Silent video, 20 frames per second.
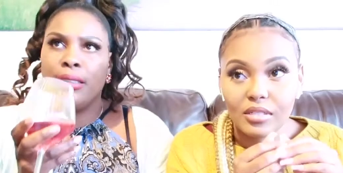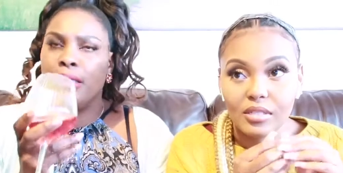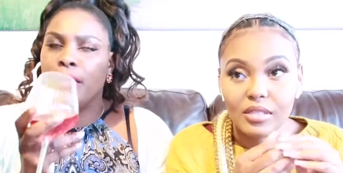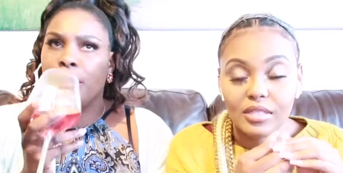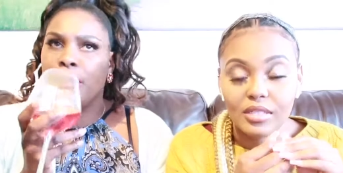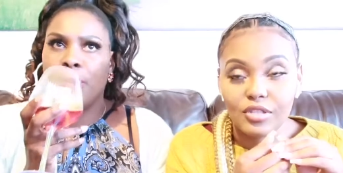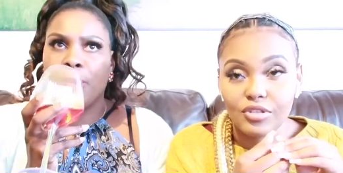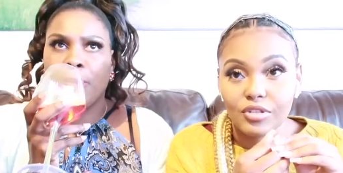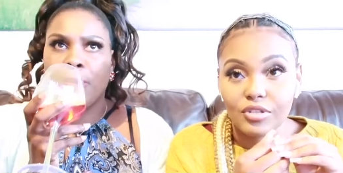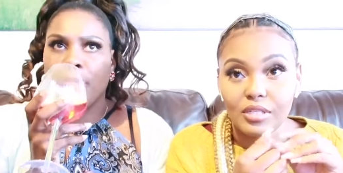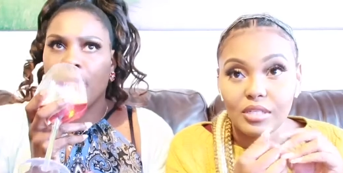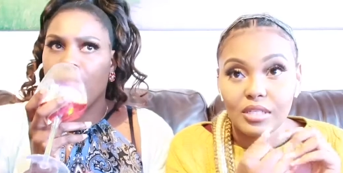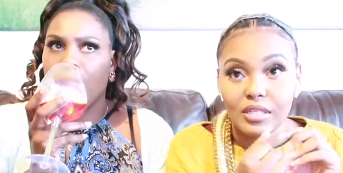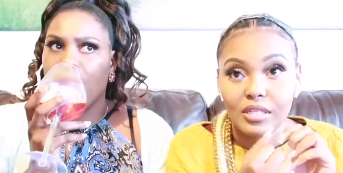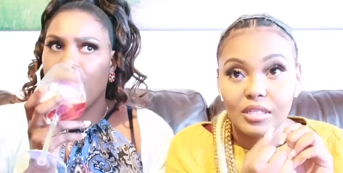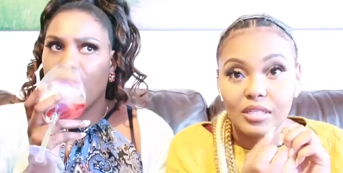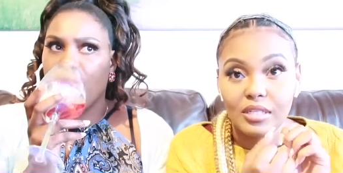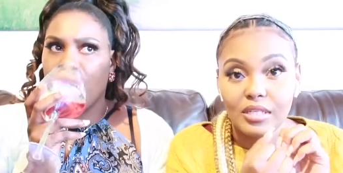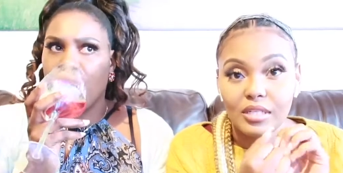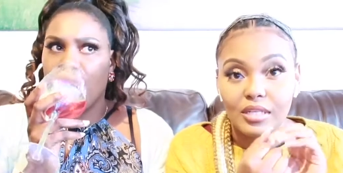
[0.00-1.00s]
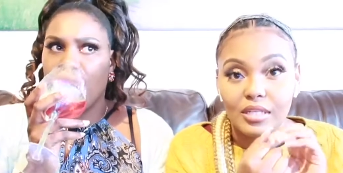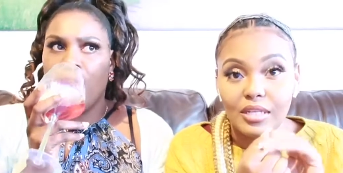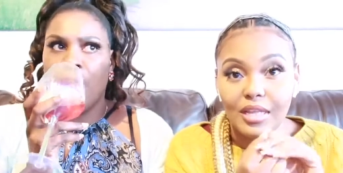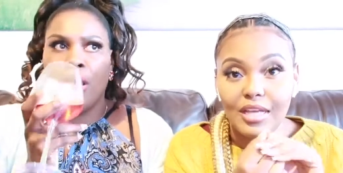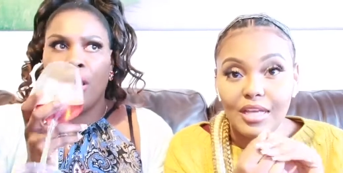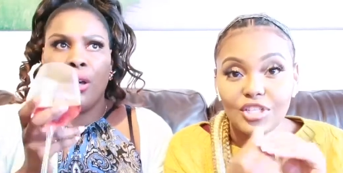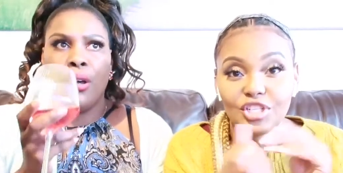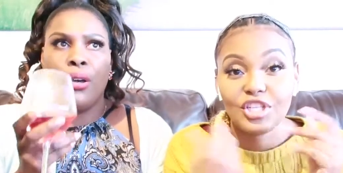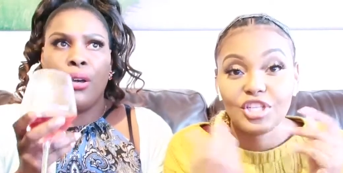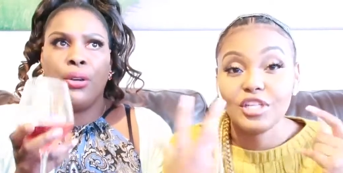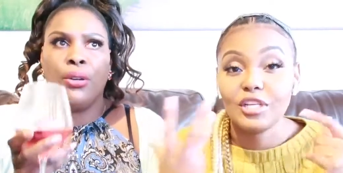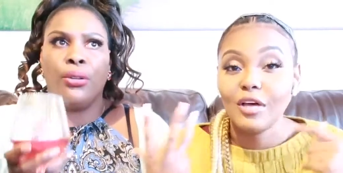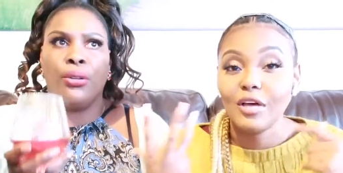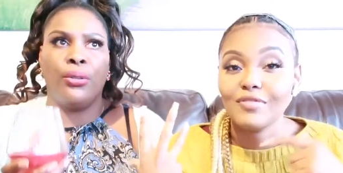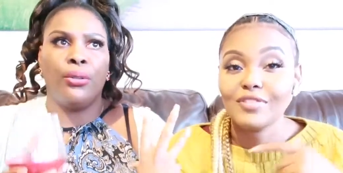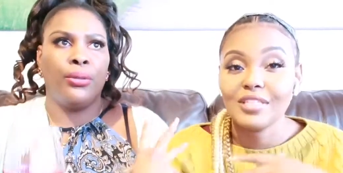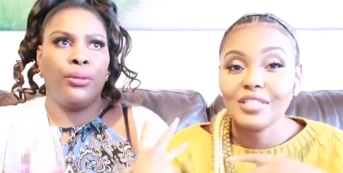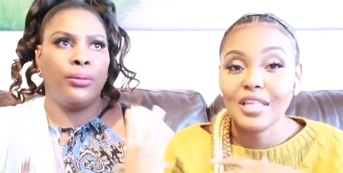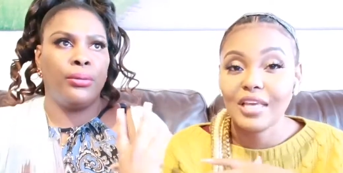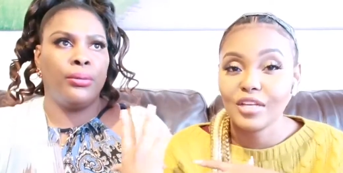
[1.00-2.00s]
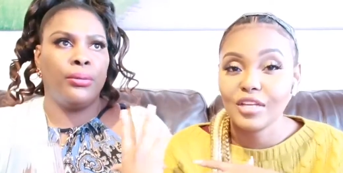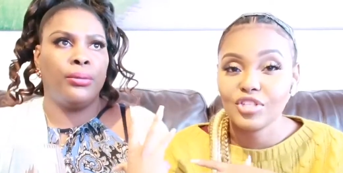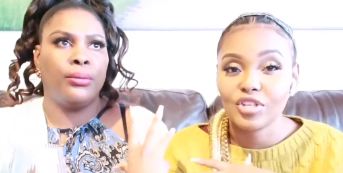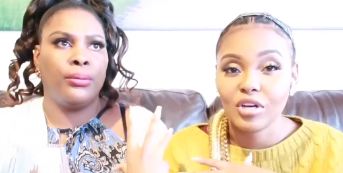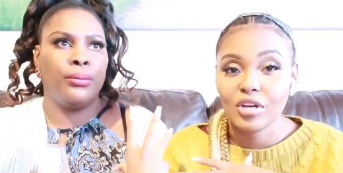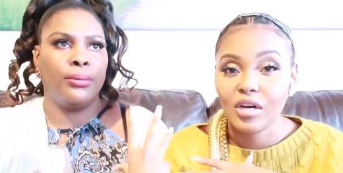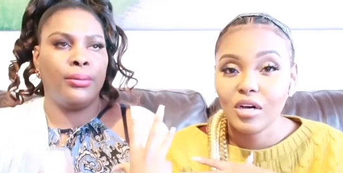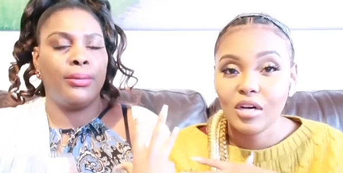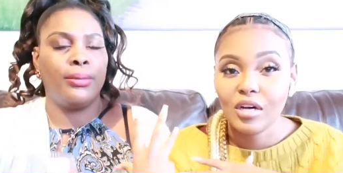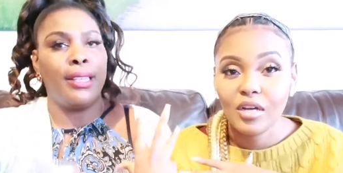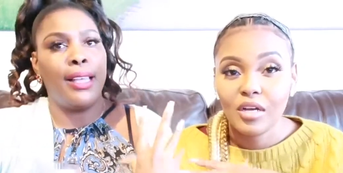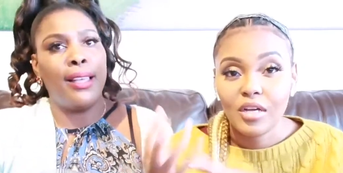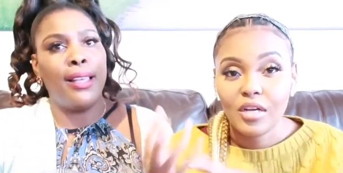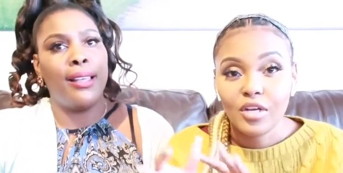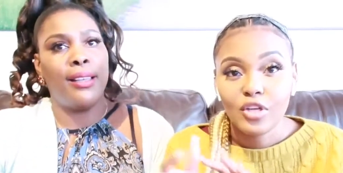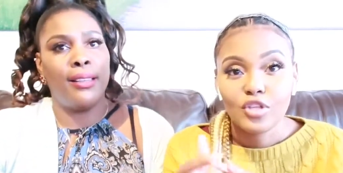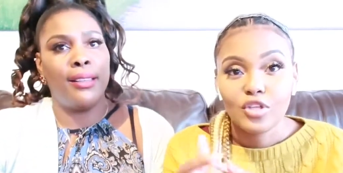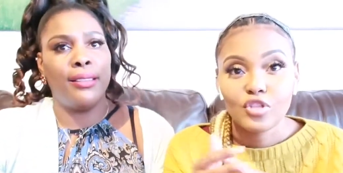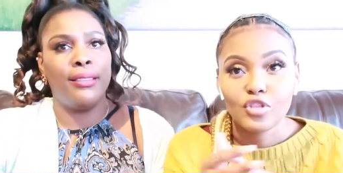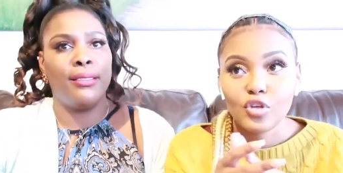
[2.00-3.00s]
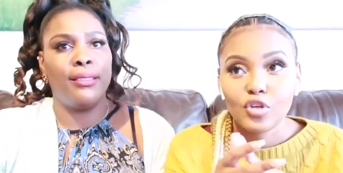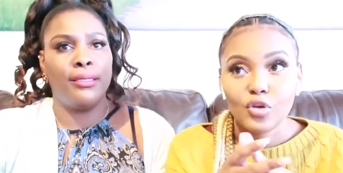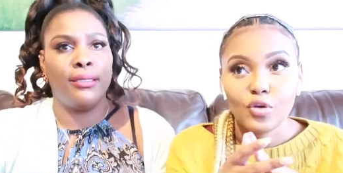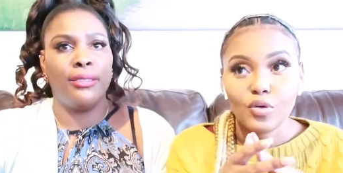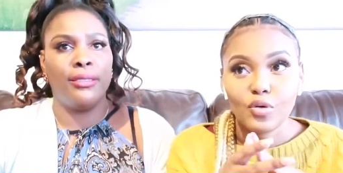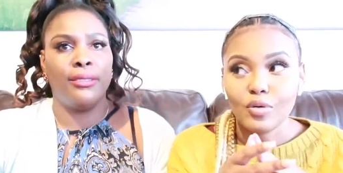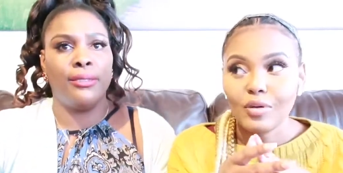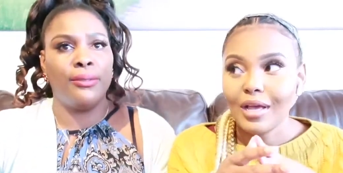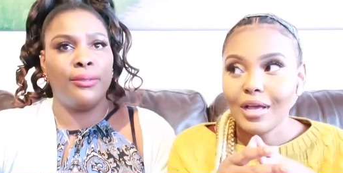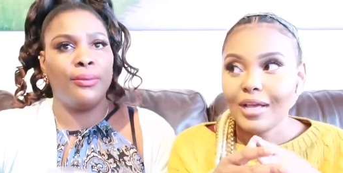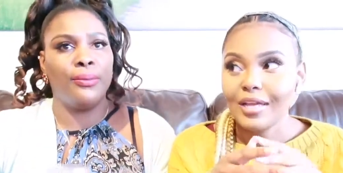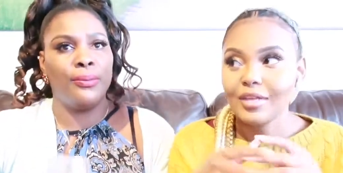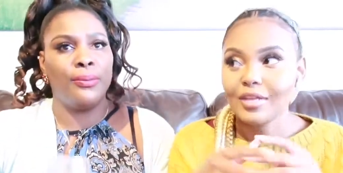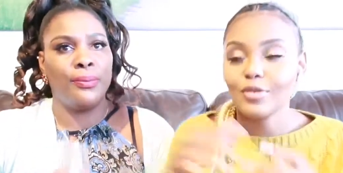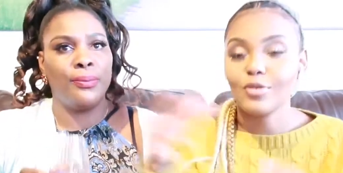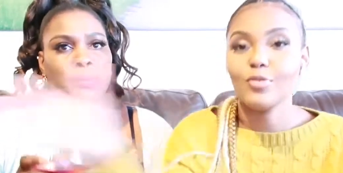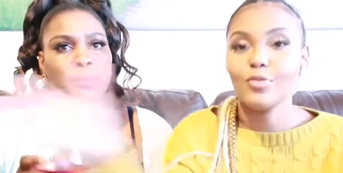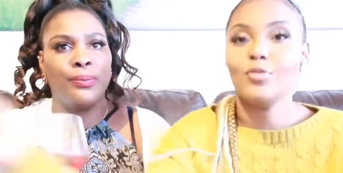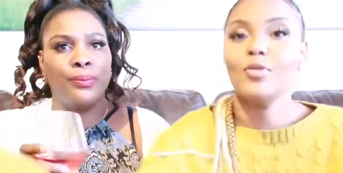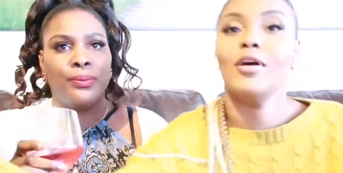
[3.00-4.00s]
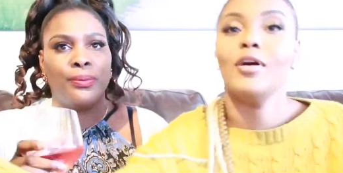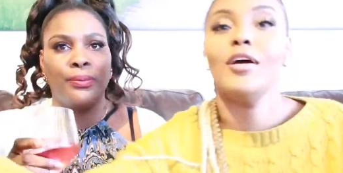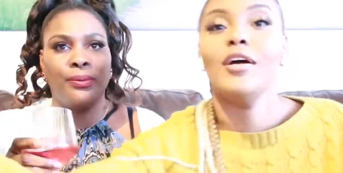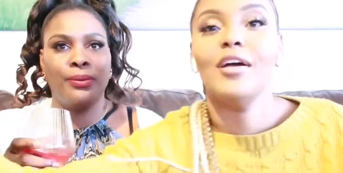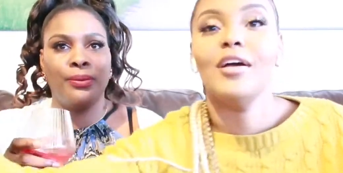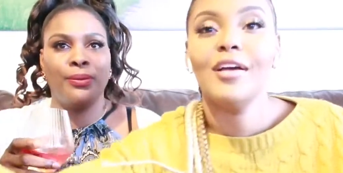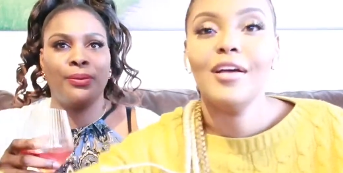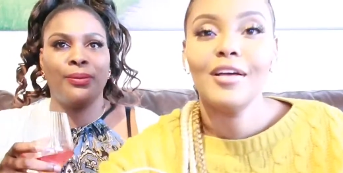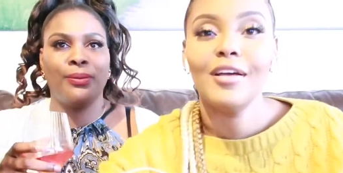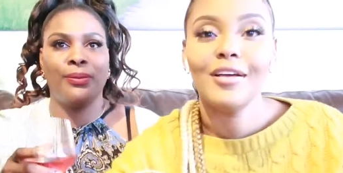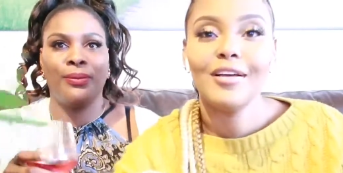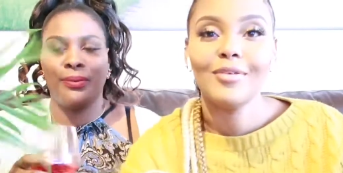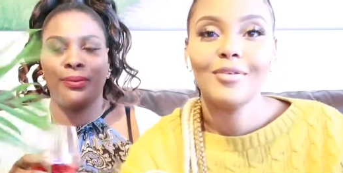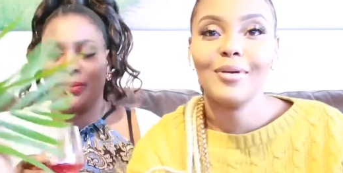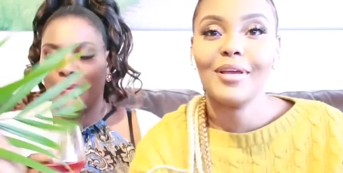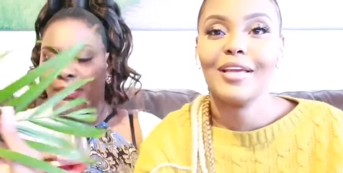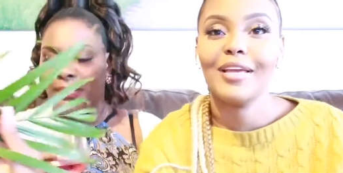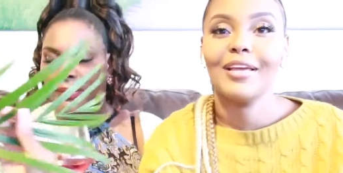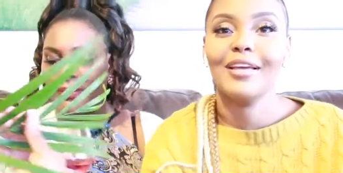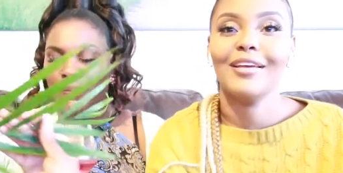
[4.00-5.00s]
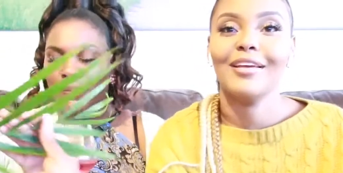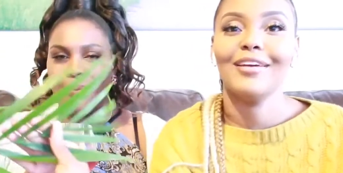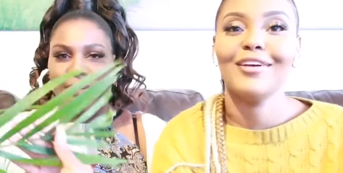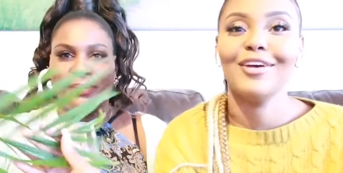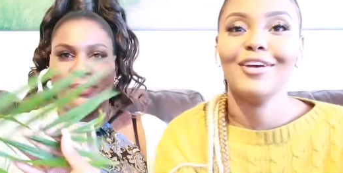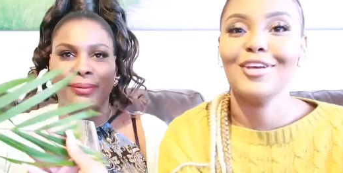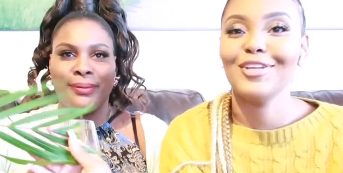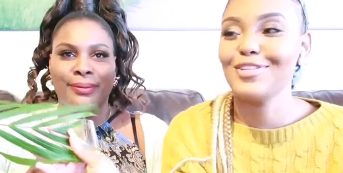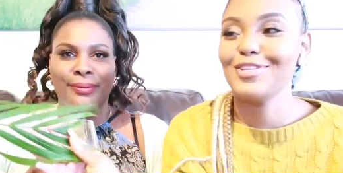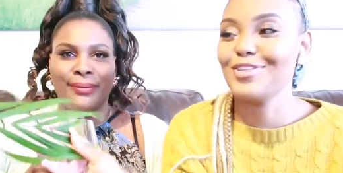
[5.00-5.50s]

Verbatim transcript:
Speaker 1: literally. Like she loves nature. Yeah. So like all her wait her.